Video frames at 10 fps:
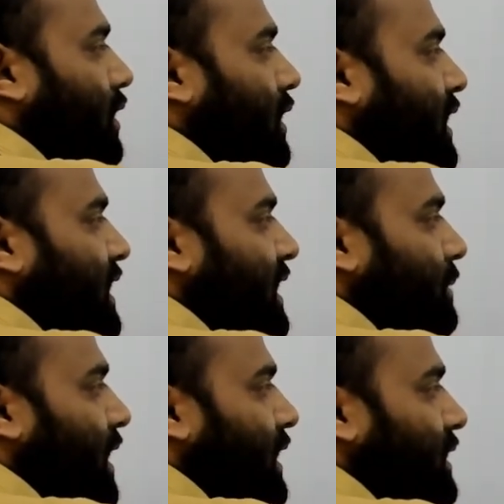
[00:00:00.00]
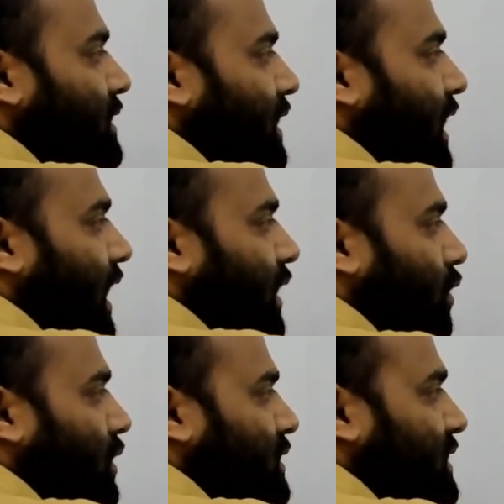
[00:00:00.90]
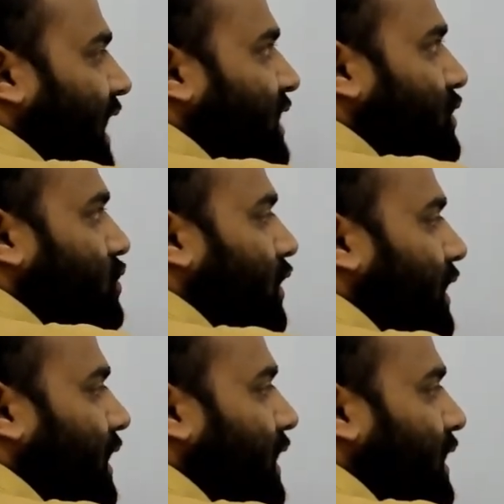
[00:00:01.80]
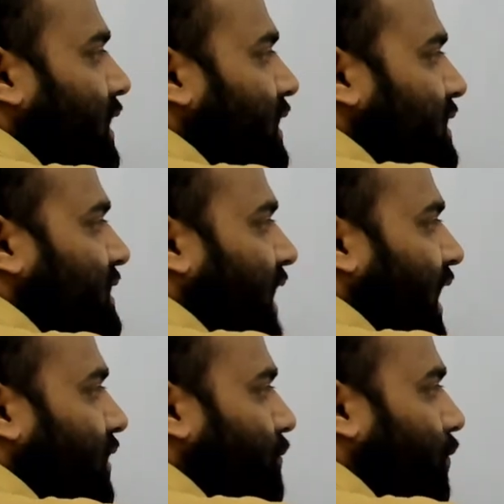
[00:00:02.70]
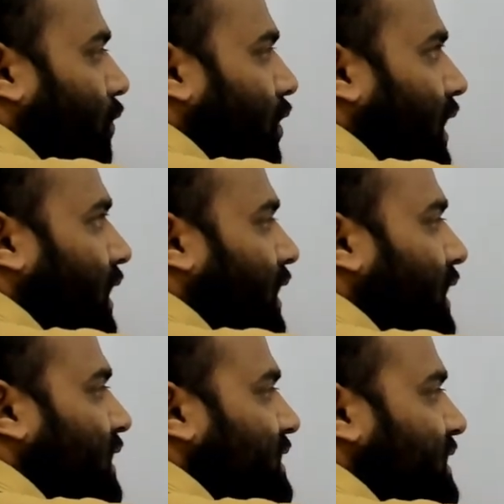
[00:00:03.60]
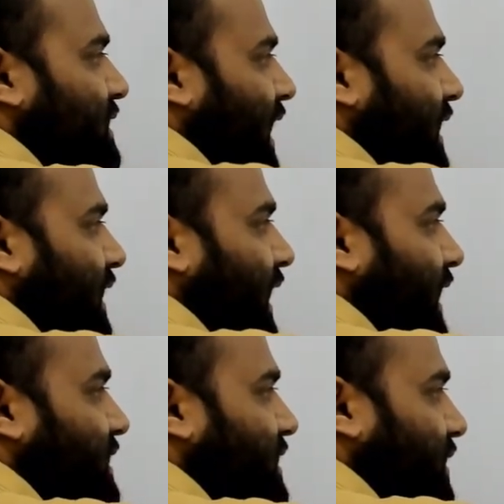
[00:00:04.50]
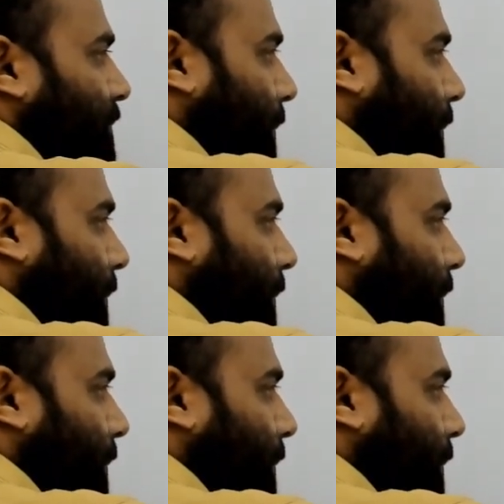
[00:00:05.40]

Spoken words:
Remaining thing I wrote sin 20, sin 40, sin 80.